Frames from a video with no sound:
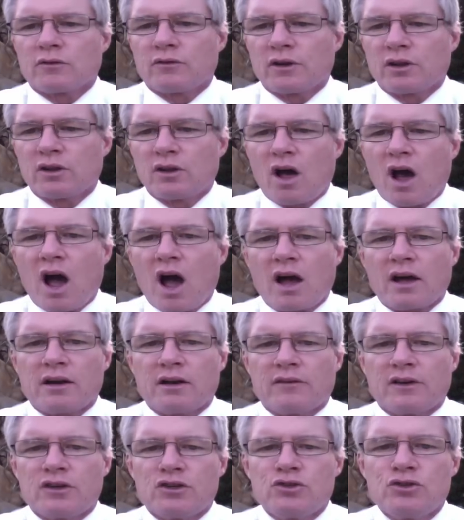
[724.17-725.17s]
of
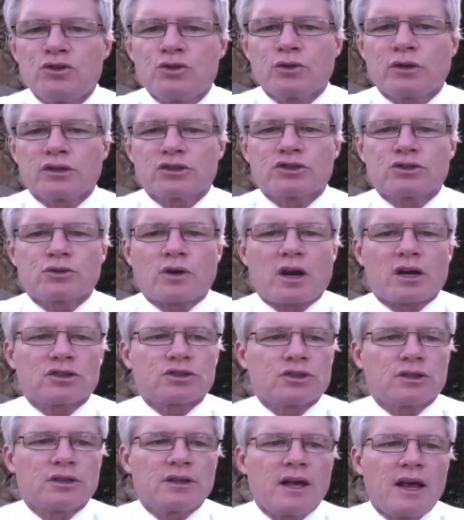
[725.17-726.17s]
a new
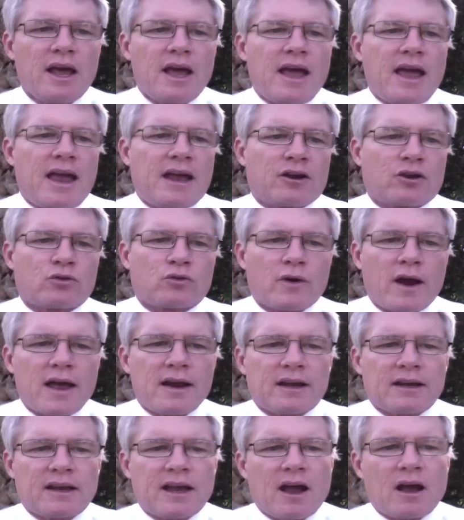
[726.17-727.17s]
construction, and
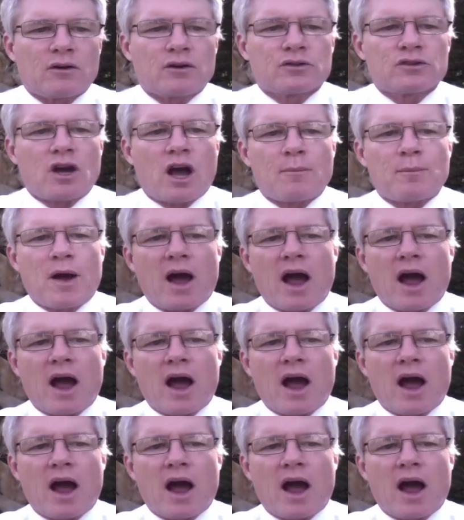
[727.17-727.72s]
granite countertop